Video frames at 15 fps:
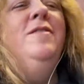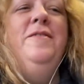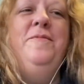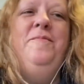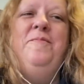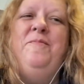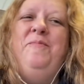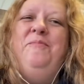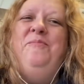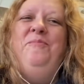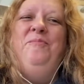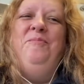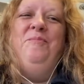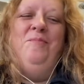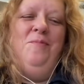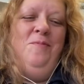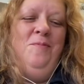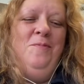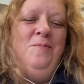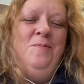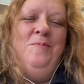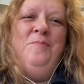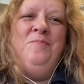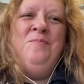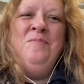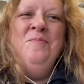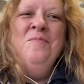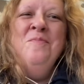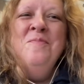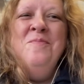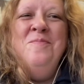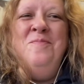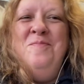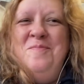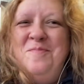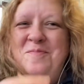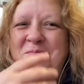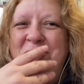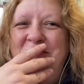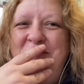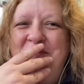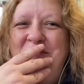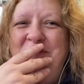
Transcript: Nobody speaks.